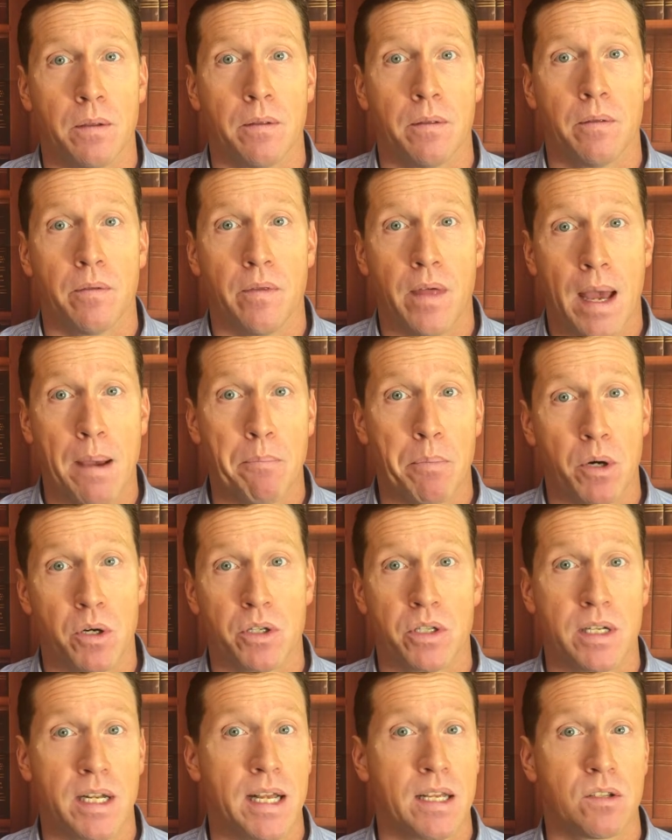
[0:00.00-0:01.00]
that
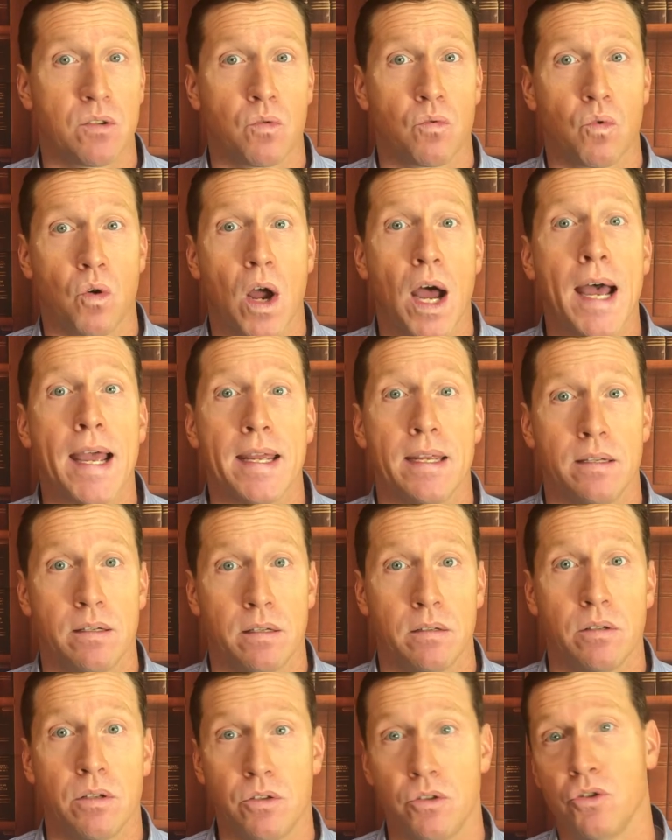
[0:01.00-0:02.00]
person has a right
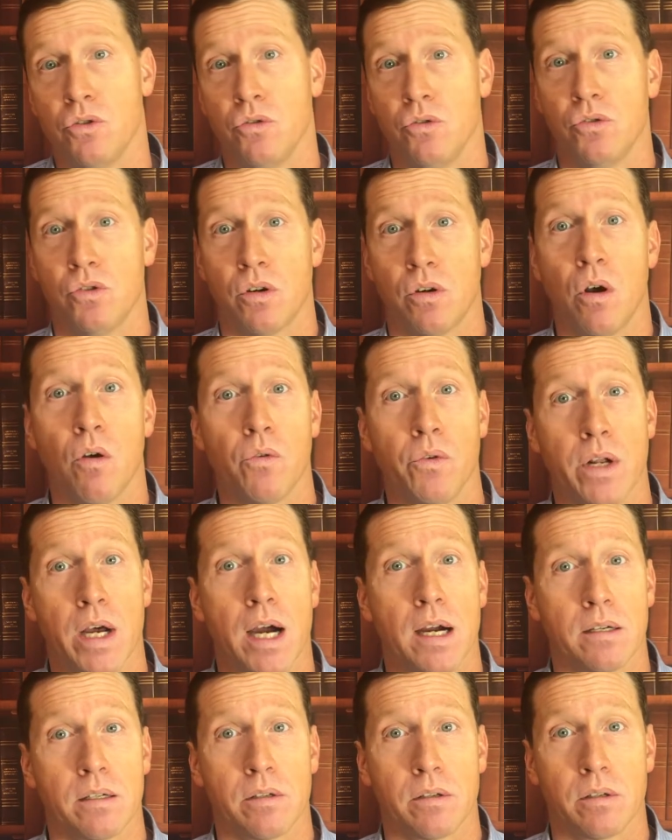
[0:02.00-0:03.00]
to choose their own
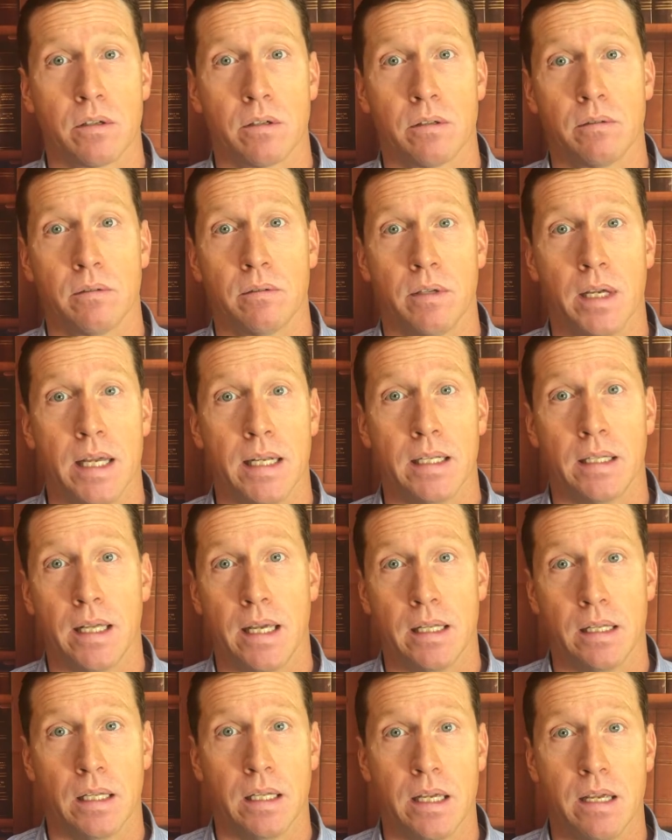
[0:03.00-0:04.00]
doctor
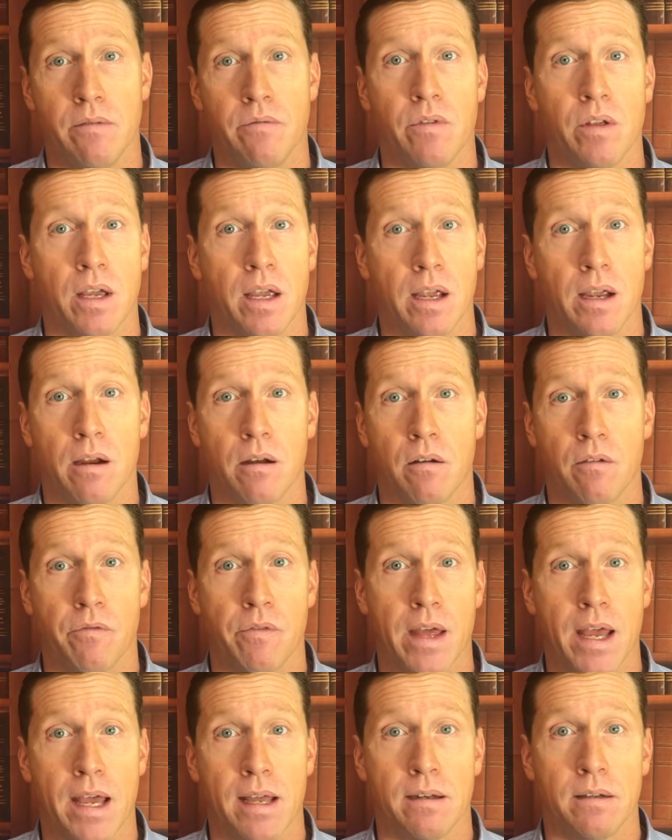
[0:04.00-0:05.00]
and leave the care of
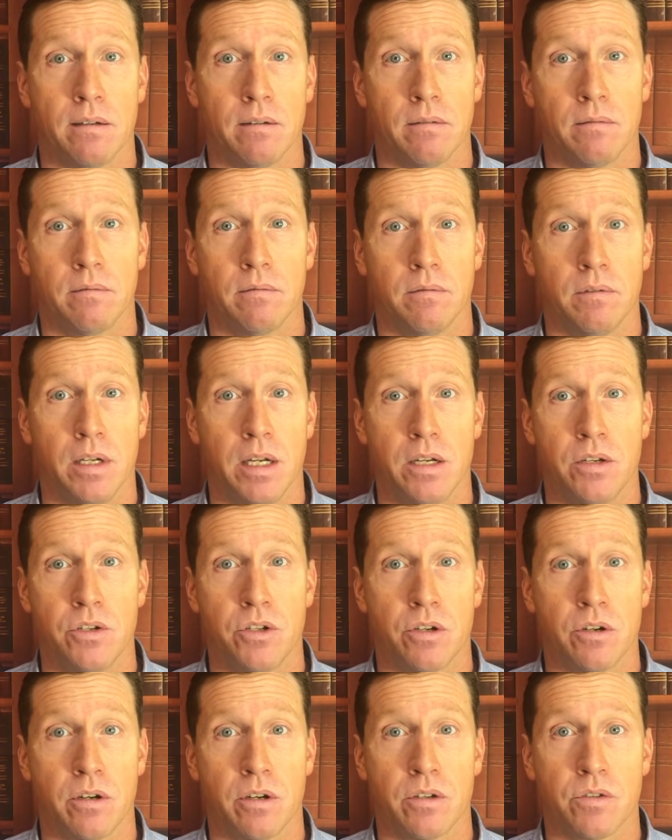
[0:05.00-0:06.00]
that
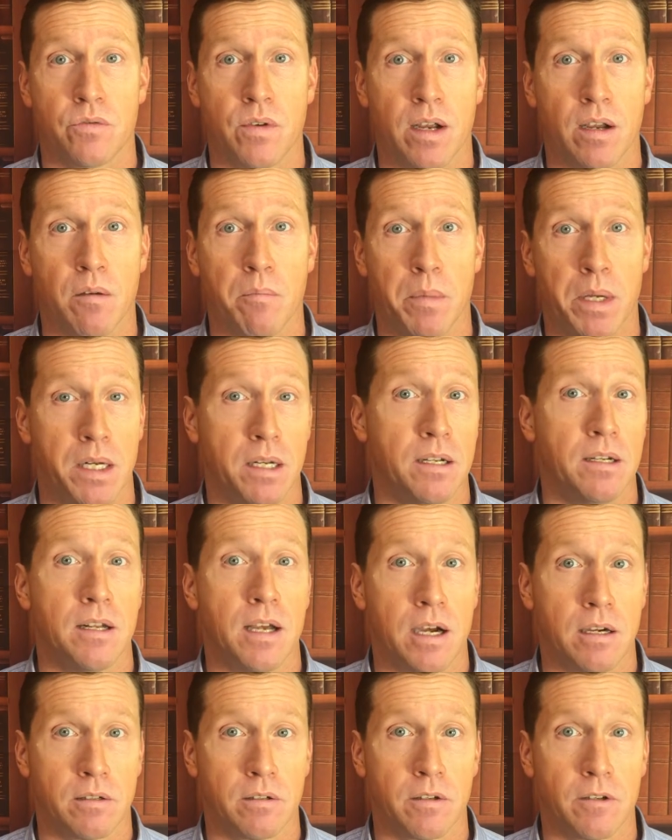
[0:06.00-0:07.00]
insurance recommended
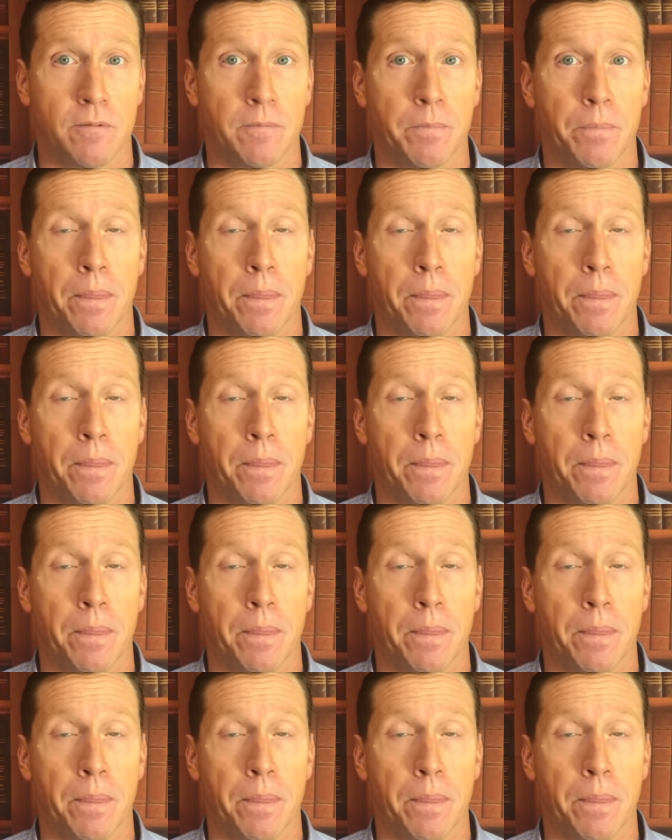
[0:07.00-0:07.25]
doctor.